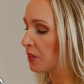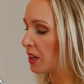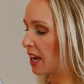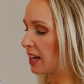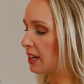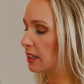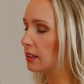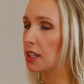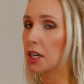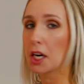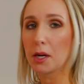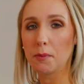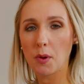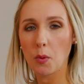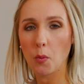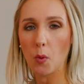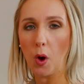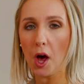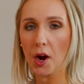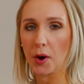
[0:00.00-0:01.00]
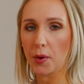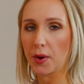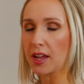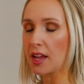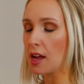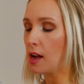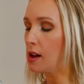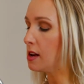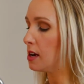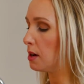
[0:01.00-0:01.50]
and a little bit
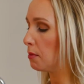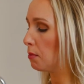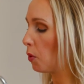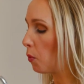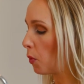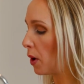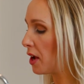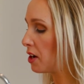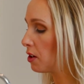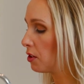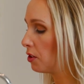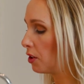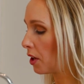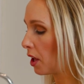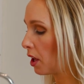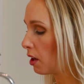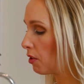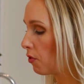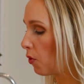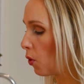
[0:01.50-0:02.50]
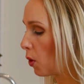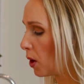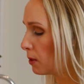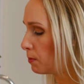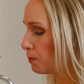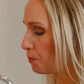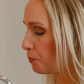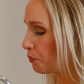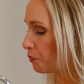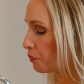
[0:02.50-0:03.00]
watery, but what you're looking
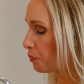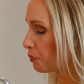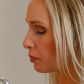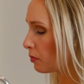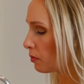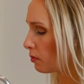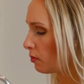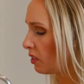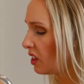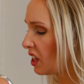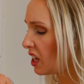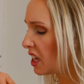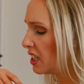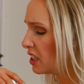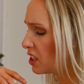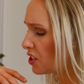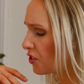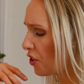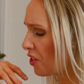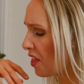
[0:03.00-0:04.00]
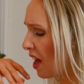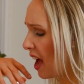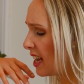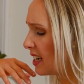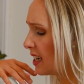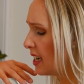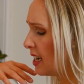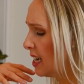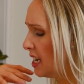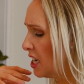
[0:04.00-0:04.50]
for is for
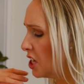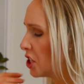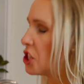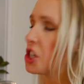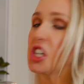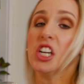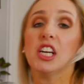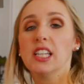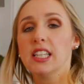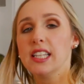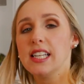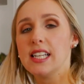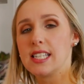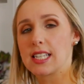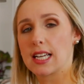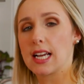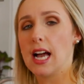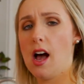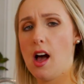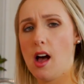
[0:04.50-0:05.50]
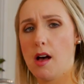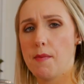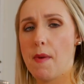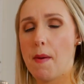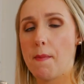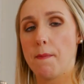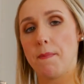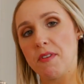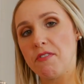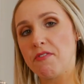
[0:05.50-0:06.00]
that chili to come
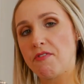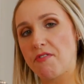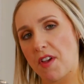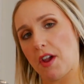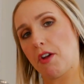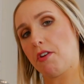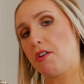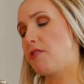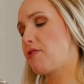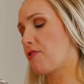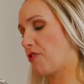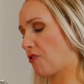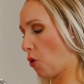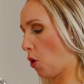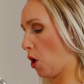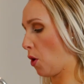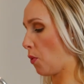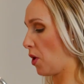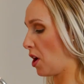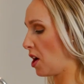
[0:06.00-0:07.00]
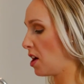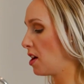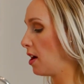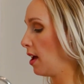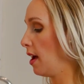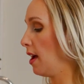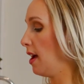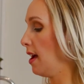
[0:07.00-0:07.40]
and be very forward.